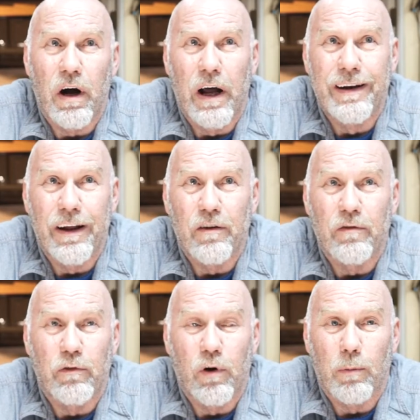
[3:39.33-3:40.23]
another
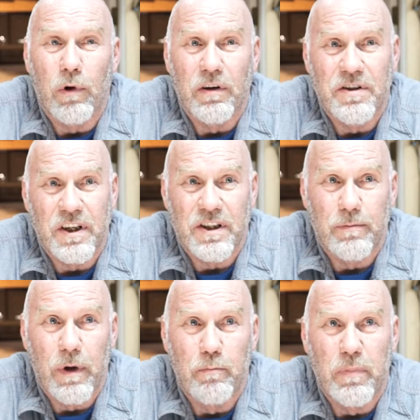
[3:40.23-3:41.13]
forum called
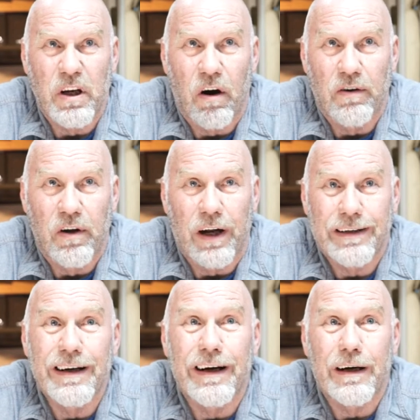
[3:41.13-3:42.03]

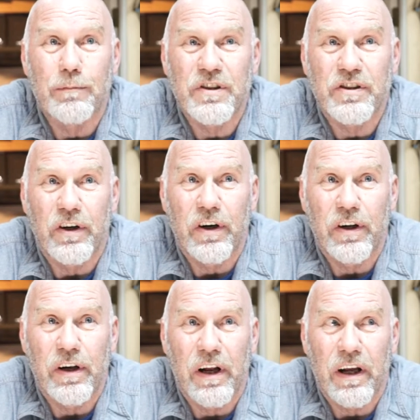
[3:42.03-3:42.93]
6mmbr.com
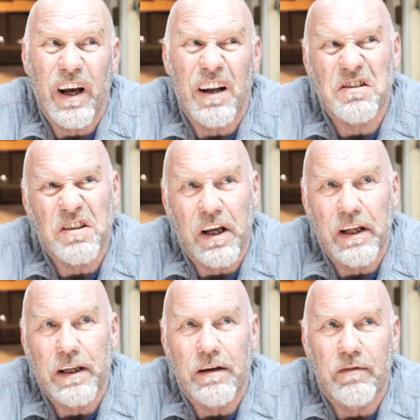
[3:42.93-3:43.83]
started, and I got
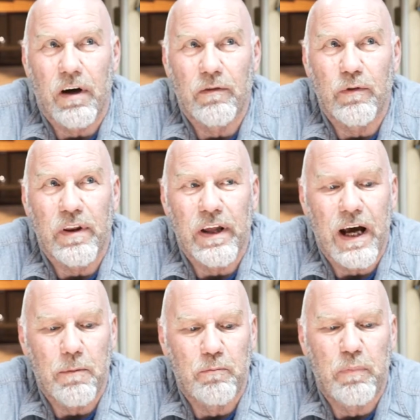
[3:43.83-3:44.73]
slightly involved with that,